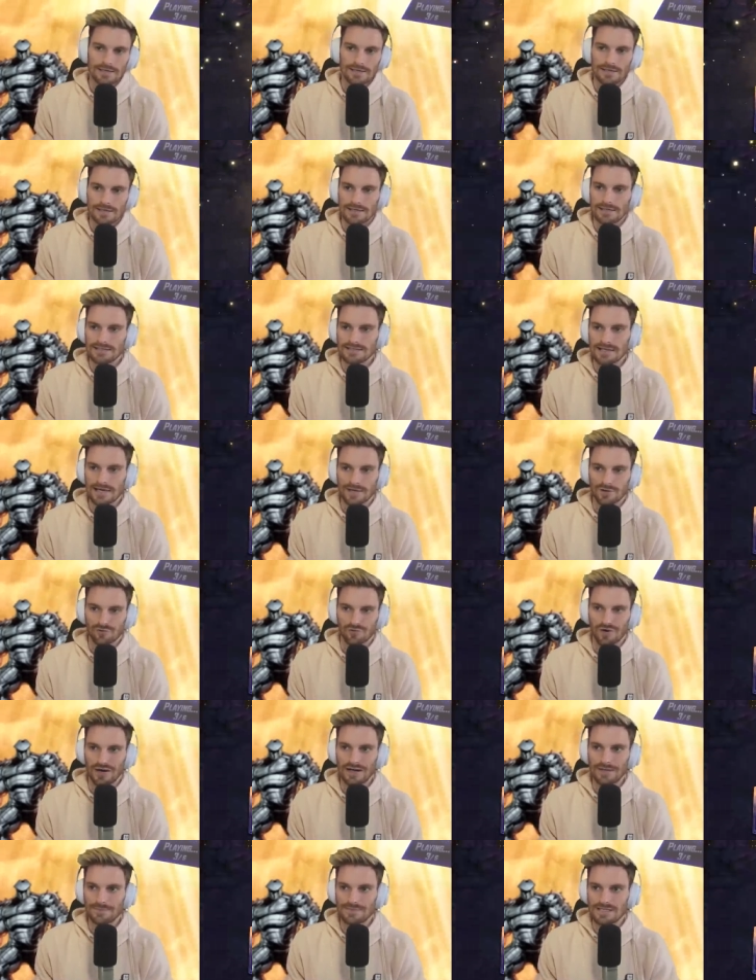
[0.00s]
He's got a
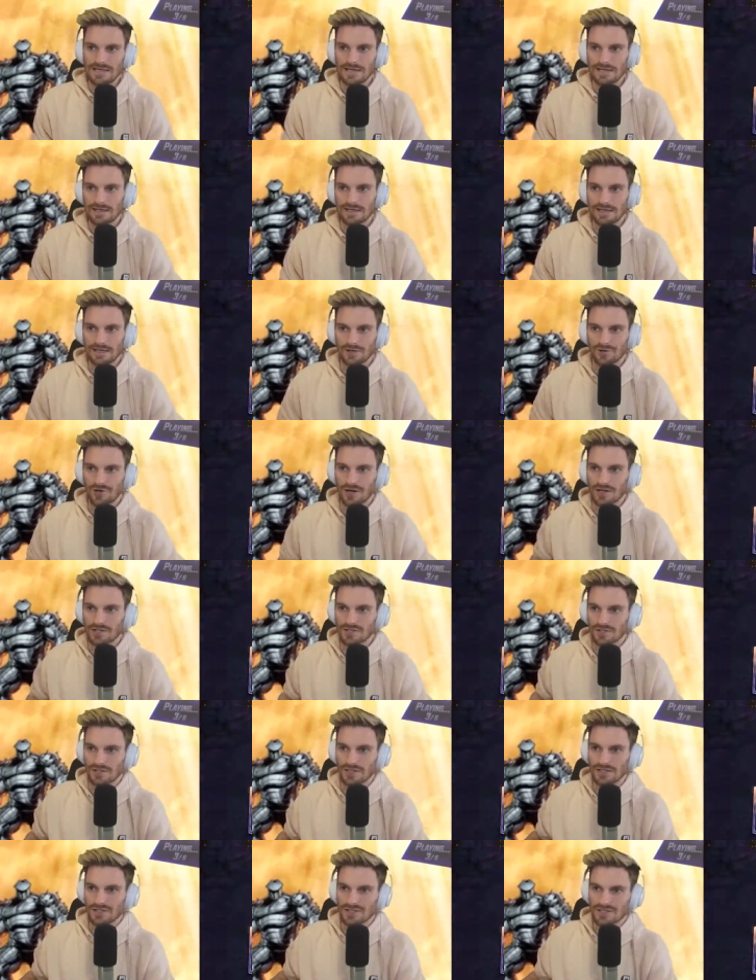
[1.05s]
ramp deck.
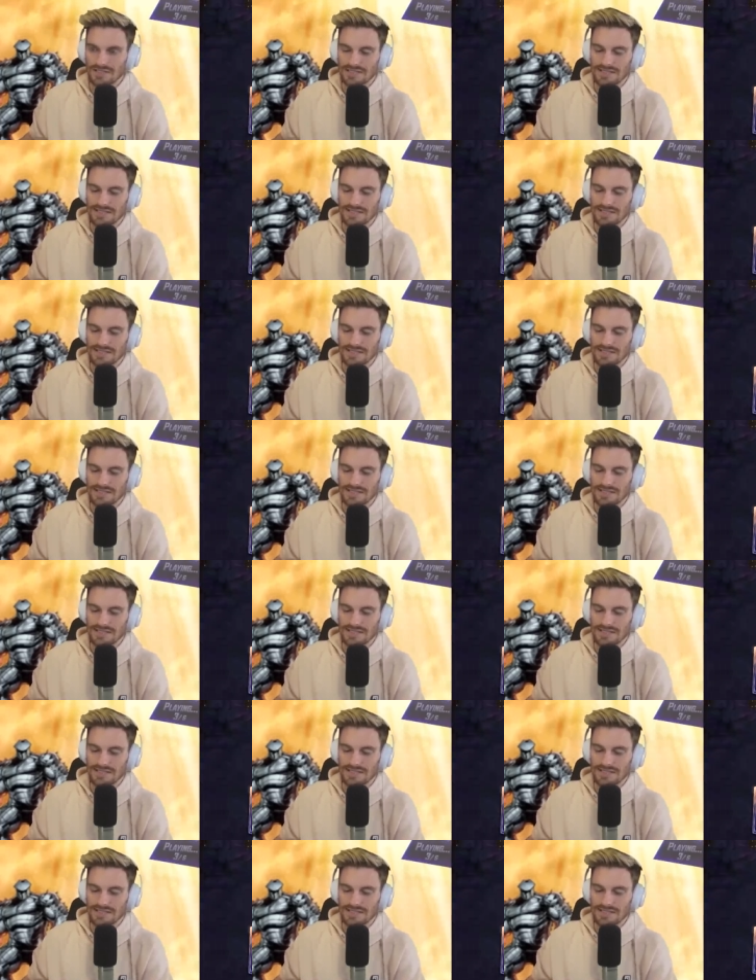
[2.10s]
Congratulations,